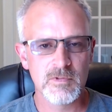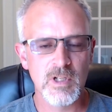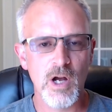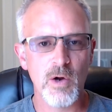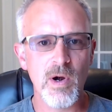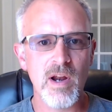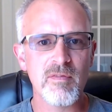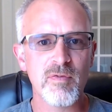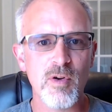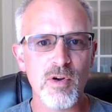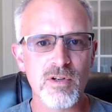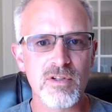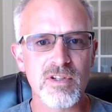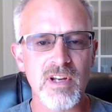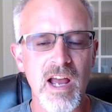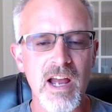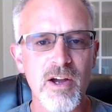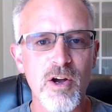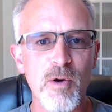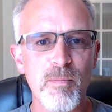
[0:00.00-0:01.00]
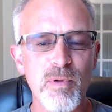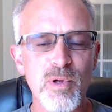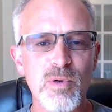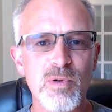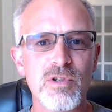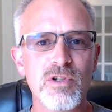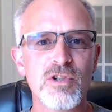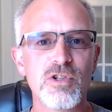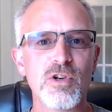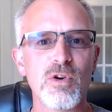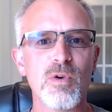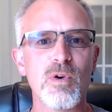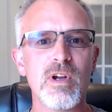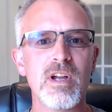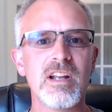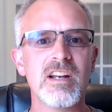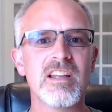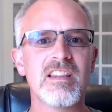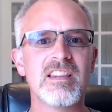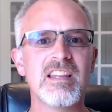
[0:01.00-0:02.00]
All right, folks, I hope you
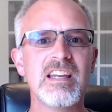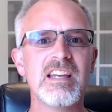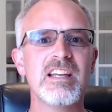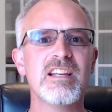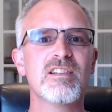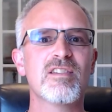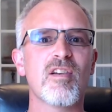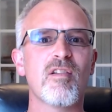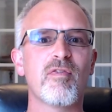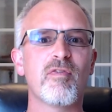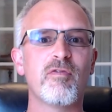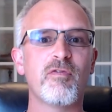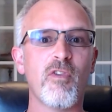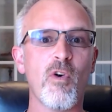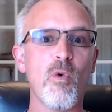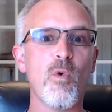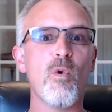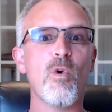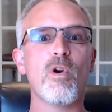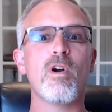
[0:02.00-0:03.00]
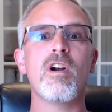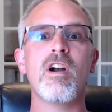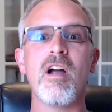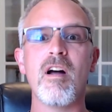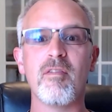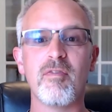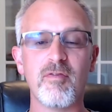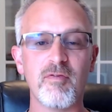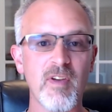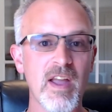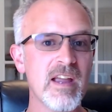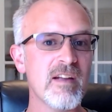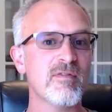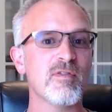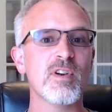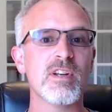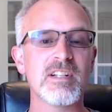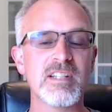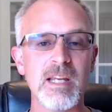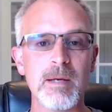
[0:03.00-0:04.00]
enjoyed these 4
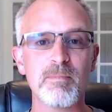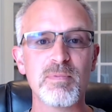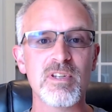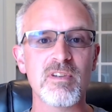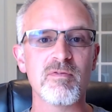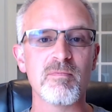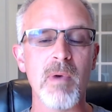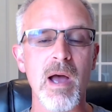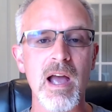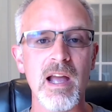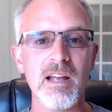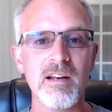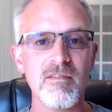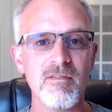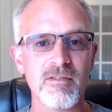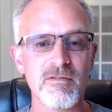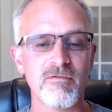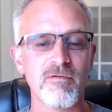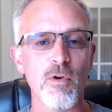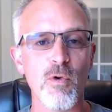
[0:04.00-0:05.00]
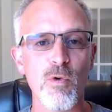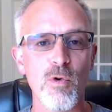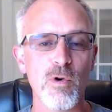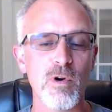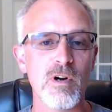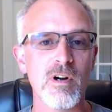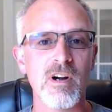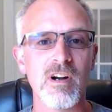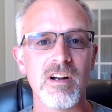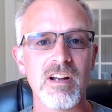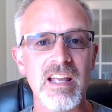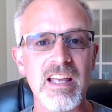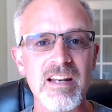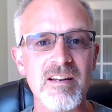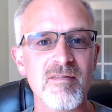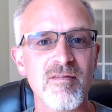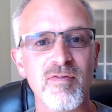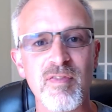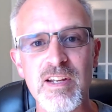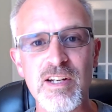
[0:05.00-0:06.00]
favorite tips of mine, 4
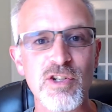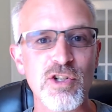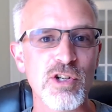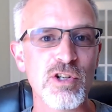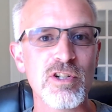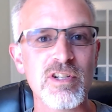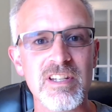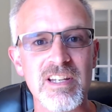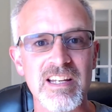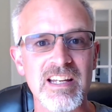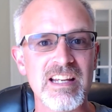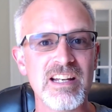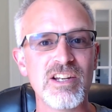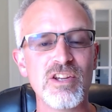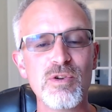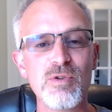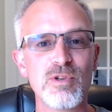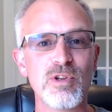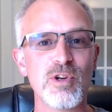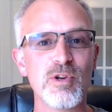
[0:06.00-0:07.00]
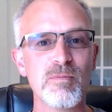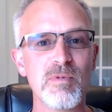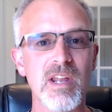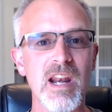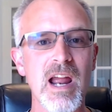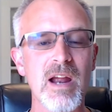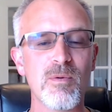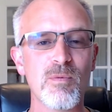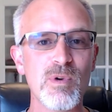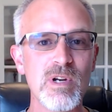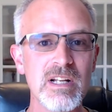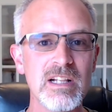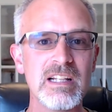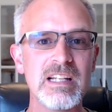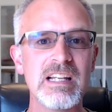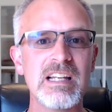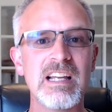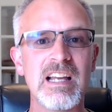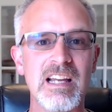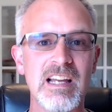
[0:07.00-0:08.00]
hidden features in YouTube that I
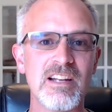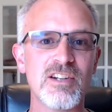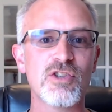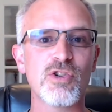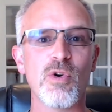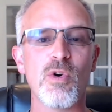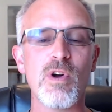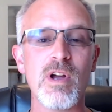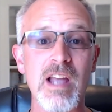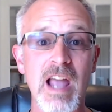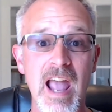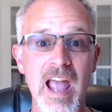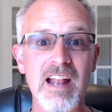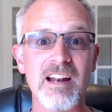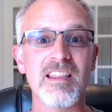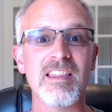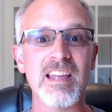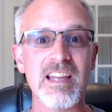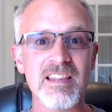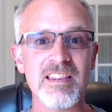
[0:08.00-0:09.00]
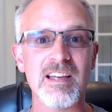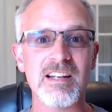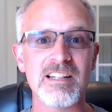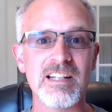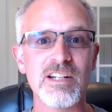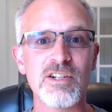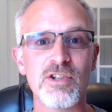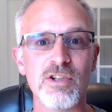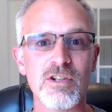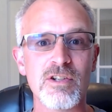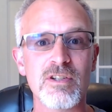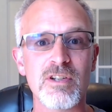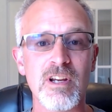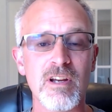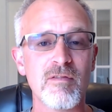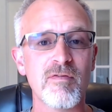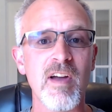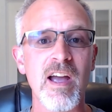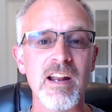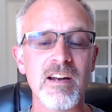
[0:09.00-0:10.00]
really enjoy and think that teachers
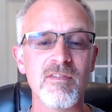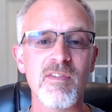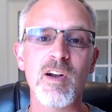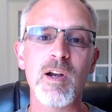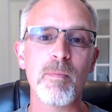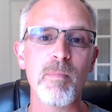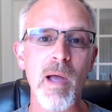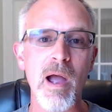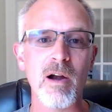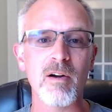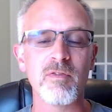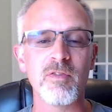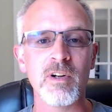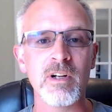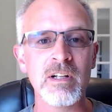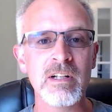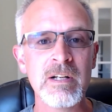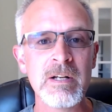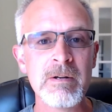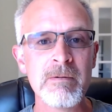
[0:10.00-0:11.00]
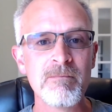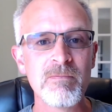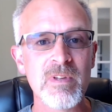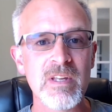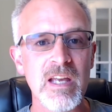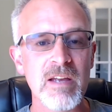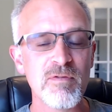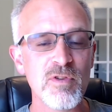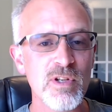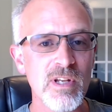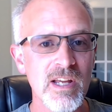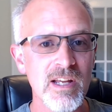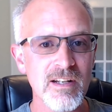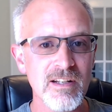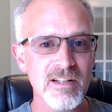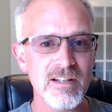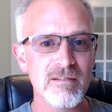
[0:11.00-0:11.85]
could find very powerful. If you did,